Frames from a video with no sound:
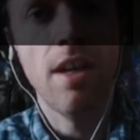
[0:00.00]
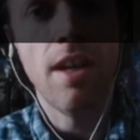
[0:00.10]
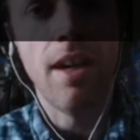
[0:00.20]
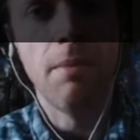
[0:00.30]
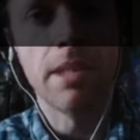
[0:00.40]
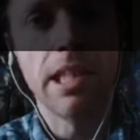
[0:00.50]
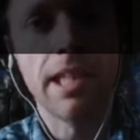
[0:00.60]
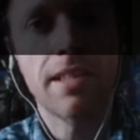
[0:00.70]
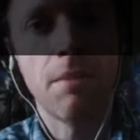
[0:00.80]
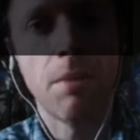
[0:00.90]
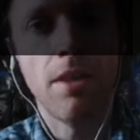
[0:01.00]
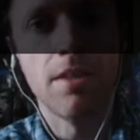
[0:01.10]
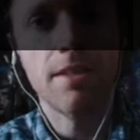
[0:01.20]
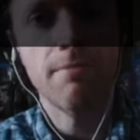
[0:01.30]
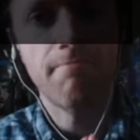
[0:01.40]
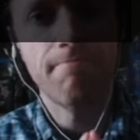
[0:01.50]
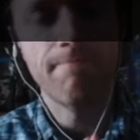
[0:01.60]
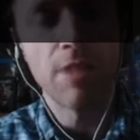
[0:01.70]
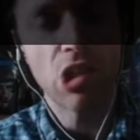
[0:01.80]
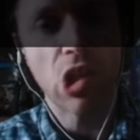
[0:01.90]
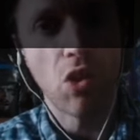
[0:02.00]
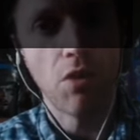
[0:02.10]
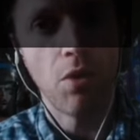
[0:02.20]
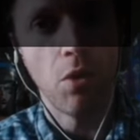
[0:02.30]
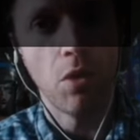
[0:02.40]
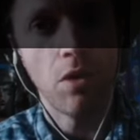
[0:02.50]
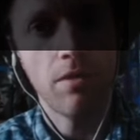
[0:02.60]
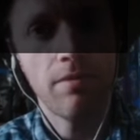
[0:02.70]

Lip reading: But until next time, guys, slong forward.